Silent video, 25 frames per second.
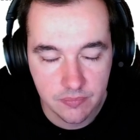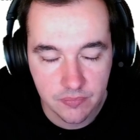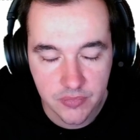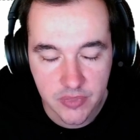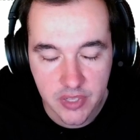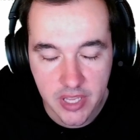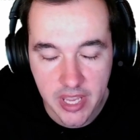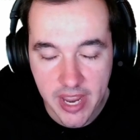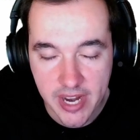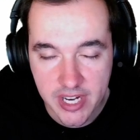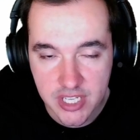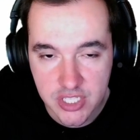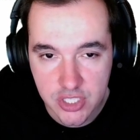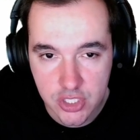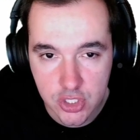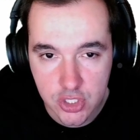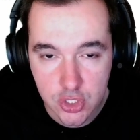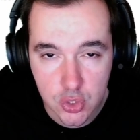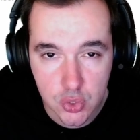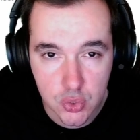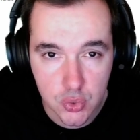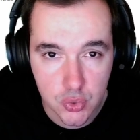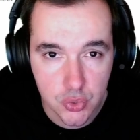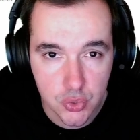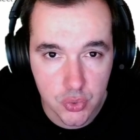access
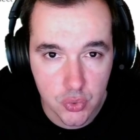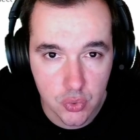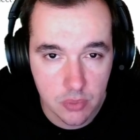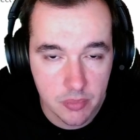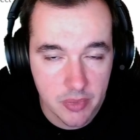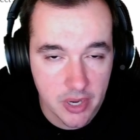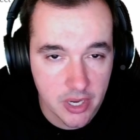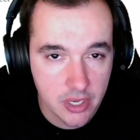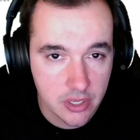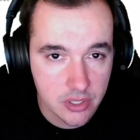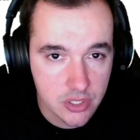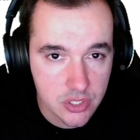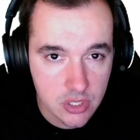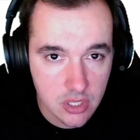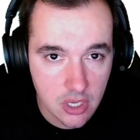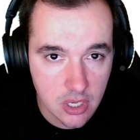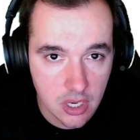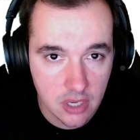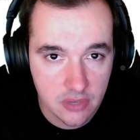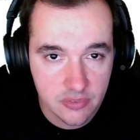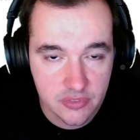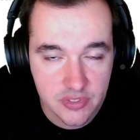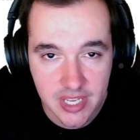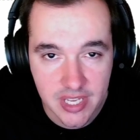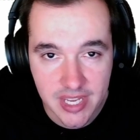to your
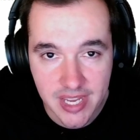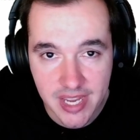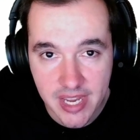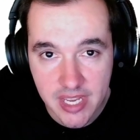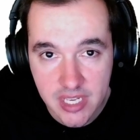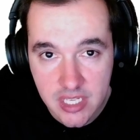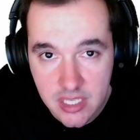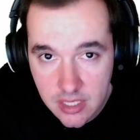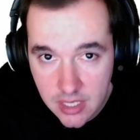Microsoft and